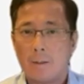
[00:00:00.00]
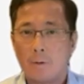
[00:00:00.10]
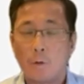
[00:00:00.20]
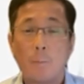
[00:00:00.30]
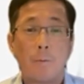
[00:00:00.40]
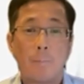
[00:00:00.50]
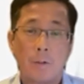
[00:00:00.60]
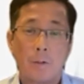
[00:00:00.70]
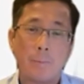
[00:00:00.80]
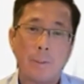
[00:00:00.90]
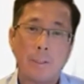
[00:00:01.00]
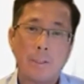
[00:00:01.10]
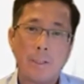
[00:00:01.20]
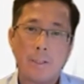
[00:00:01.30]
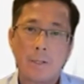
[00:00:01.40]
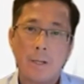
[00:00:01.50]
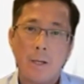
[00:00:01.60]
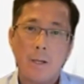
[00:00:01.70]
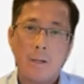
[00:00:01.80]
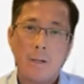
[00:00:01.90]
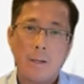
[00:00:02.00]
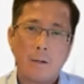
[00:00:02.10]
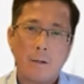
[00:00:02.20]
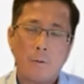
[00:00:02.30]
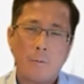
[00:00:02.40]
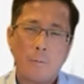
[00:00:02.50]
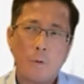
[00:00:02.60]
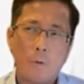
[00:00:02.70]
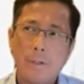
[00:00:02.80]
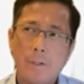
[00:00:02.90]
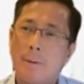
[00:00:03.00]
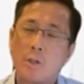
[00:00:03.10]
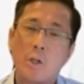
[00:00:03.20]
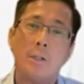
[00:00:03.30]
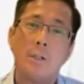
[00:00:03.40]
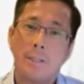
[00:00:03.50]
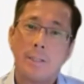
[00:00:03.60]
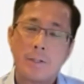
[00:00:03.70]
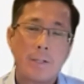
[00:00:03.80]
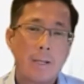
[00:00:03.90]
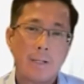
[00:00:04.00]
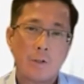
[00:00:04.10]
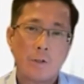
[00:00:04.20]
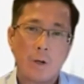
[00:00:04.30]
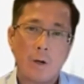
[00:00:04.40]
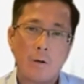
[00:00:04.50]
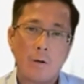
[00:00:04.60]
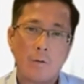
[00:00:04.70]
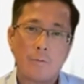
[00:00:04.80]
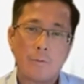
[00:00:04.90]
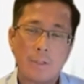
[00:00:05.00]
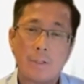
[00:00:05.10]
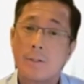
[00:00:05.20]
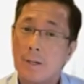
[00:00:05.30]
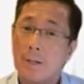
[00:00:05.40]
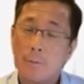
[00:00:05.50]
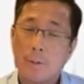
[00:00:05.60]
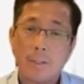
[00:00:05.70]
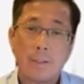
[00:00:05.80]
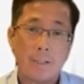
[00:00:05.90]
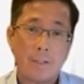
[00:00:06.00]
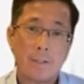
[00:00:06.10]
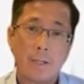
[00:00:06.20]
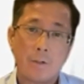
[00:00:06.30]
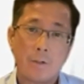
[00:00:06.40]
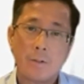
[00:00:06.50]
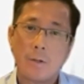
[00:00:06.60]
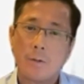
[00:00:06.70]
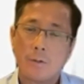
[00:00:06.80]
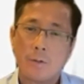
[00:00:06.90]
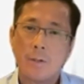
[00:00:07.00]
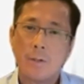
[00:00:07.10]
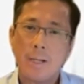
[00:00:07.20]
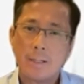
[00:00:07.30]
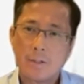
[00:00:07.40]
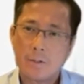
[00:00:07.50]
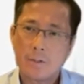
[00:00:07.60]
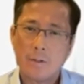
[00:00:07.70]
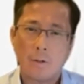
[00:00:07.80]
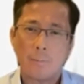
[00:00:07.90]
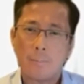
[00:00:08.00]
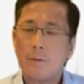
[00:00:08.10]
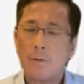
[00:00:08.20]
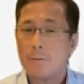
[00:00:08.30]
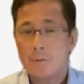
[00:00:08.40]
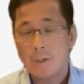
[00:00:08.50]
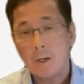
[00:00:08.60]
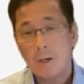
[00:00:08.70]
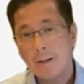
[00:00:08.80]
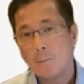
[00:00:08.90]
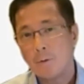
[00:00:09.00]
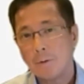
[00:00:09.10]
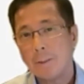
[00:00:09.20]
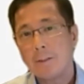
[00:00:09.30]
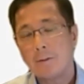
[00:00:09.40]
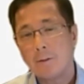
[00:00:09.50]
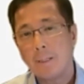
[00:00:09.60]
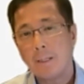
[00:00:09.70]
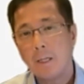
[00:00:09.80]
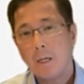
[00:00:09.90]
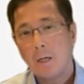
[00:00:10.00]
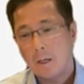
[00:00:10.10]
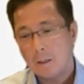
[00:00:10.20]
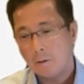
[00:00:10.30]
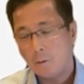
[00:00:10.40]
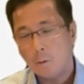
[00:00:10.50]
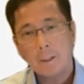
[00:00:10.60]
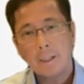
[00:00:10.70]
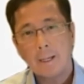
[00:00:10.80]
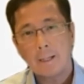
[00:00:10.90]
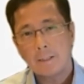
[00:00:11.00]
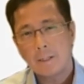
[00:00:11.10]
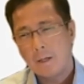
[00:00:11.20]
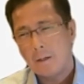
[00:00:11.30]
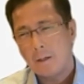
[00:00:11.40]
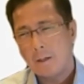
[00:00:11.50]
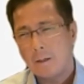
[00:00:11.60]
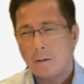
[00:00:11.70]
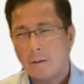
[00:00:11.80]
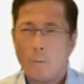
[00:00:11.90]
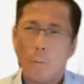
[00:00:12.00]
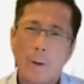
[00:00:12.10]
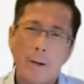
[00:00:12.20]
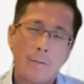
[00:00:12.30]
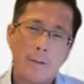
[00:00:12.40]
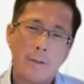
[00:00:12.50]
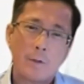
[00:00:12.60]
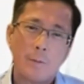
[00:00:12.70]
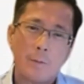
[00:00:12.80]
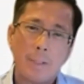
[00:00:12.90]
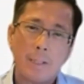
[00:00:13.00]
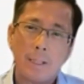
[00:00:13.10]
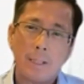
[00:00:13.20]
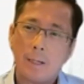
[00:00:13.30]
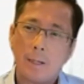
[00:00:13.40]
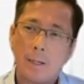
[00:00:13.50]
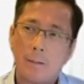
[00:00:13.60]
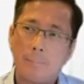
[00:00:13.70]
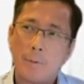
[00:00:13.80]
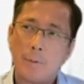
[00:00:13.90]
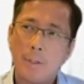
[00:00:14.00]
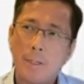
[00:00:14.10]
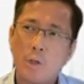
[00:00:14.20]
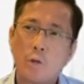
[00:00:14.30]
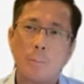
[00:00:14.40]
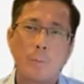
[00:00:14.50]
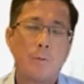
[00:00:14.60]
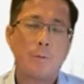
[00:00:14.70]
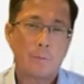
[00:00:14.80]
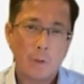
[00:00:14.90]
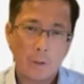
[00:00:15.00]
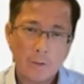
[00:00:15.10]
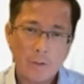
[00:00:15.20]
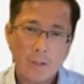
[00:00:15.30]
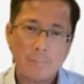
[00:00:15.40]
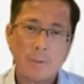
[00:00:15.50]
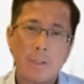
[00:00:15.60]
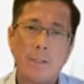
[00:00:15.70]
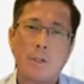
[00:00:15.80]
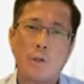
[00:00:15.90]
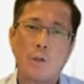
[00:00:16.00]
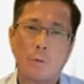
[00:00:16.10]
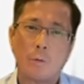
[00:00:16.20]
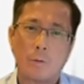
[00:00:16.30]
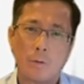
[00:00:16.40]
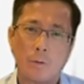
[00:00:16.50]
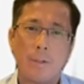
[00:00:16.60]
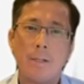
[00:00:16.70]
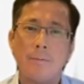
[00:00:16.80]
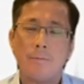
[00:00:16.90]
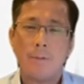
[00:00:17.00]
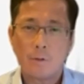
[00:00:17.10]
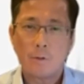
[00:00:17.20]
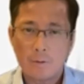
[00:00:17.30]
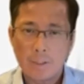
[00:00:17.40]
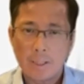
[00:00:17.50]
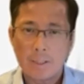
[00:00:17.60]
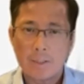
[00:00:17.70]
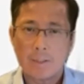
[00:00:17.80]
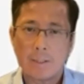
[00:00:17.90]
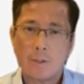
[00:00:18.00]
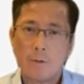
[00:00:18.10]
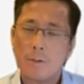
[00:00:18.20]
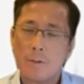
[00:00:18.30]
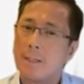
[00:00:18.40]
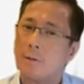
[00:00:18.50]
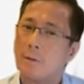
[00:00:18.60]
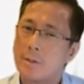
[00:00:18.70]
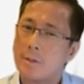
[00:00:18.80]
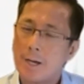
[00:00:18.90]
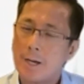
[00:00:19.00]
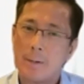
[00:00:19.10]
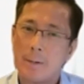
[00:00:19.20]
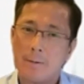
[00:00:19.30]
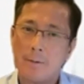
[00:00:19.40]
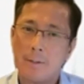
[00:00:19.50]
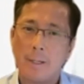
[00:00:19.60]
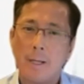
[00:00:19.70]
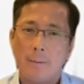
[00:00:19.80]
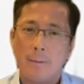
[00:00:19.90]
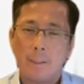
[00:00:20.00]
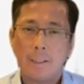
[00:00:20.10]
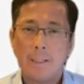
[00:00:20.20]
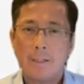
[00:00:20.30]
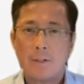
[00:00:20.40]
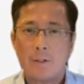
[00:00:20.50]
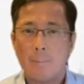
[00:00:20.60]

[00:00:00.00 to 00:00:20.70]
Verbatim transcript: group of possibilities. Now, we're in a much earlier stage of discovery in these stages. So, so the next you know, period of time, we're really going to be uh, looking at uh, where this could be um, initial proof of concept, initial sort of in vitro tests that don't take a lot of time and effort, but let us